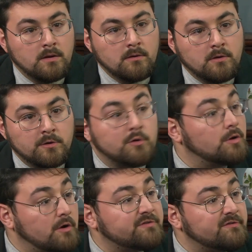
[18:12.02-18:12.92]
You could
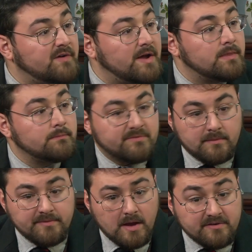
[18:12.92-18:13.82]
also find them,
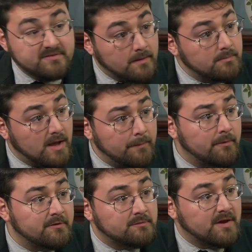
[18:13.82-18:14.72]
sometimes some
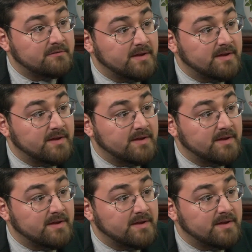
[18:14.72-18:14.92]
libraries will actually